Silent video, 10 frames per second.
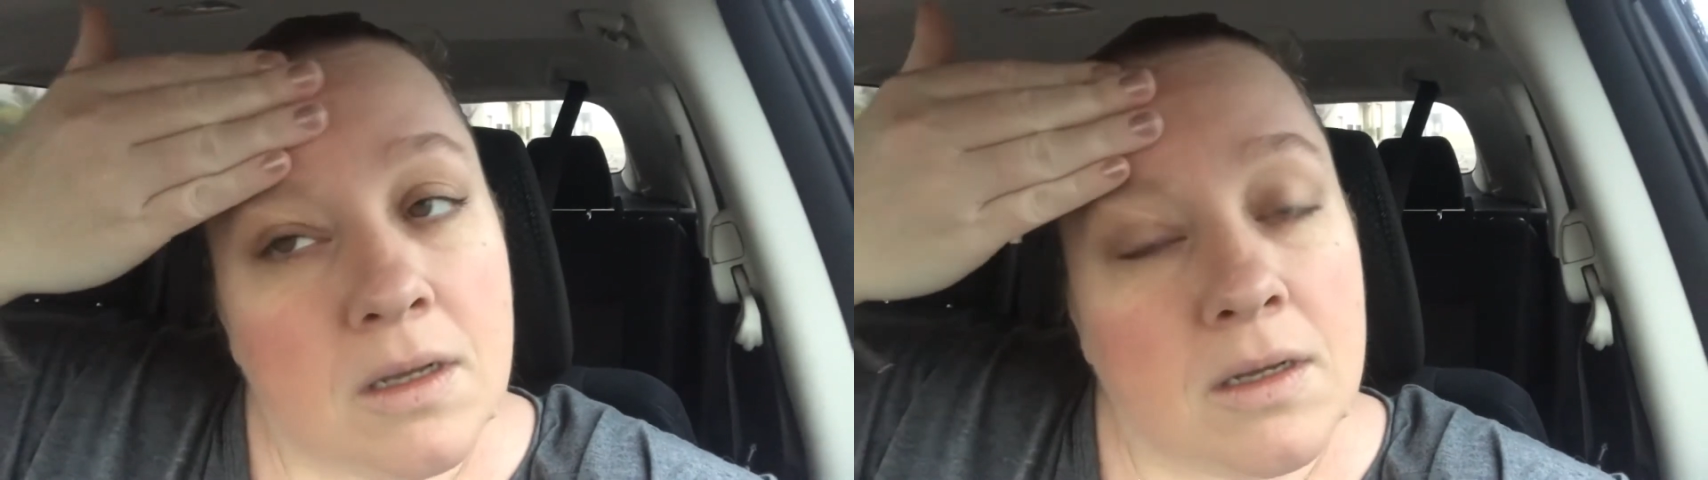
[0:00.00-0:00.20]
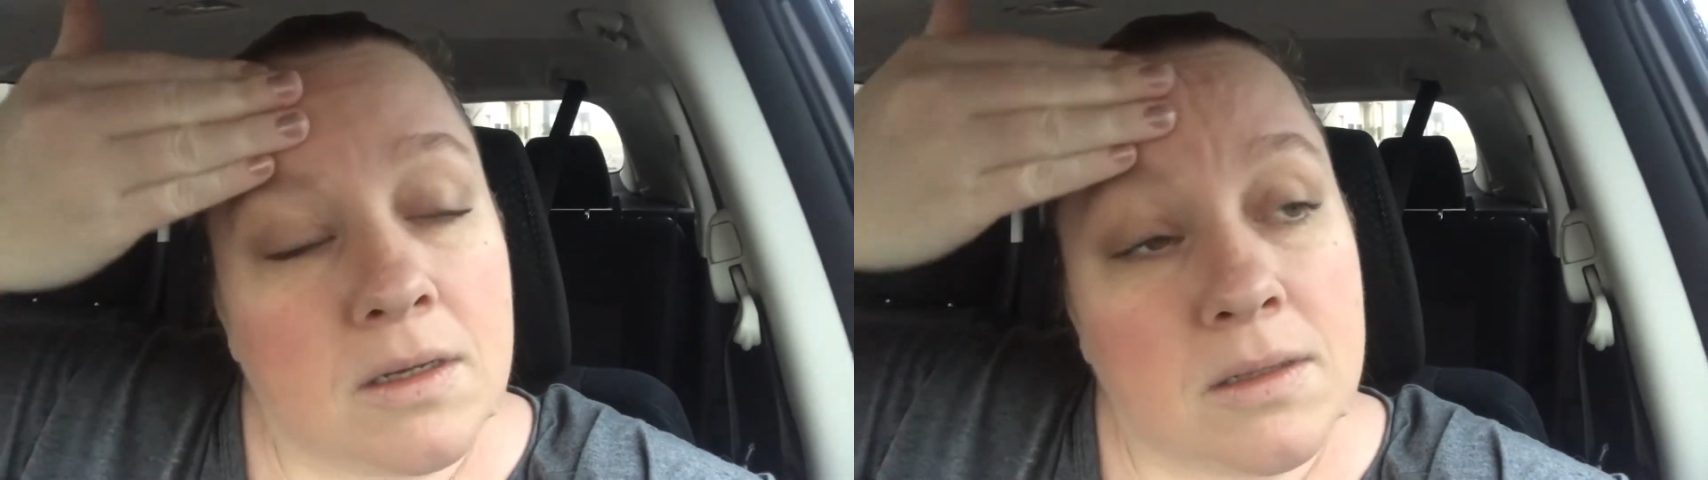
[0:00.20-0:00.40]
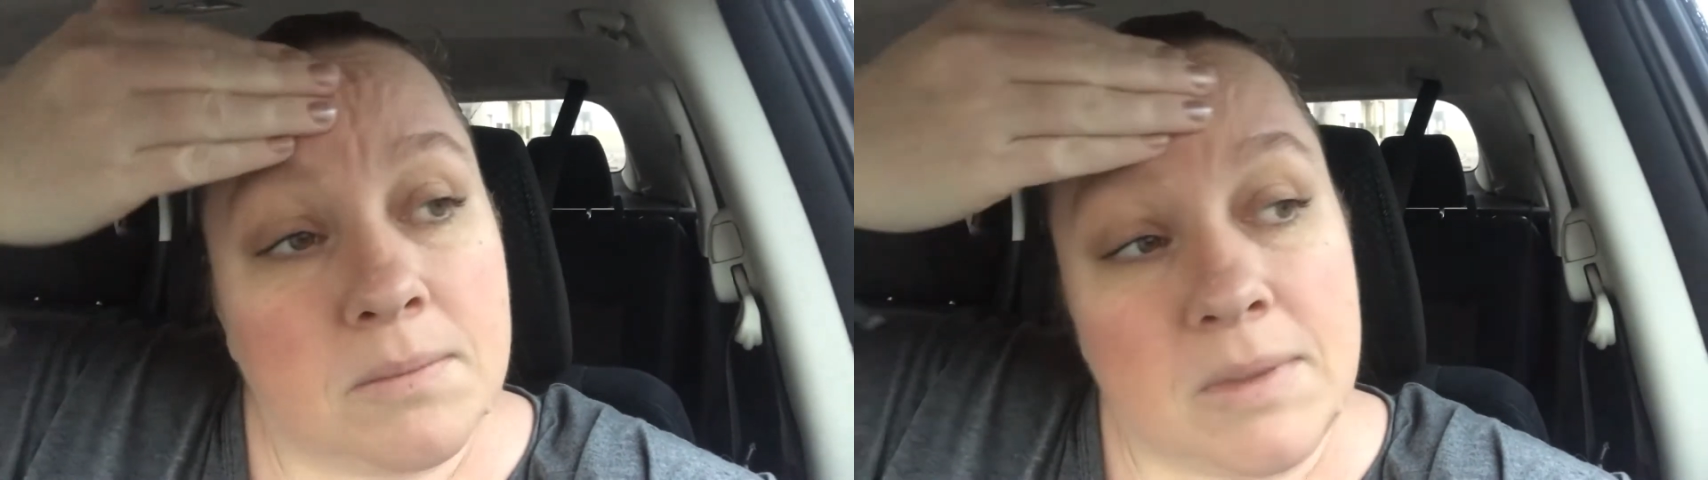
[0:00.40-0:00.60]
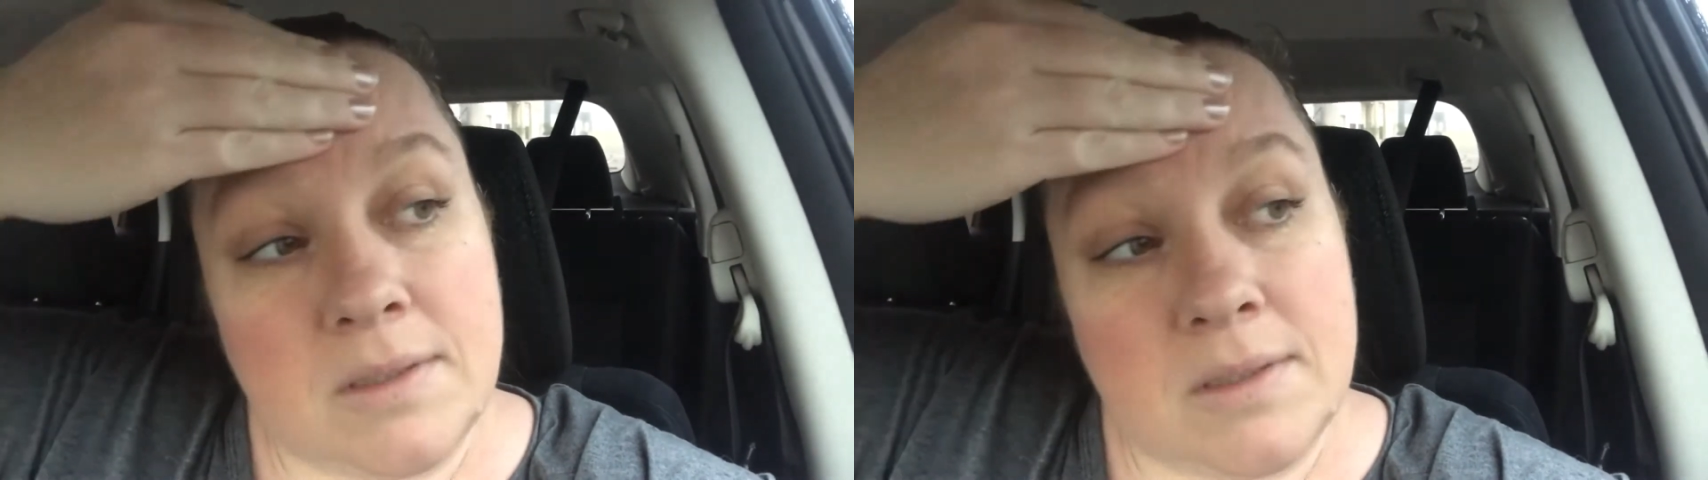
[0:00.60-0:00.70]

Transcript: Um,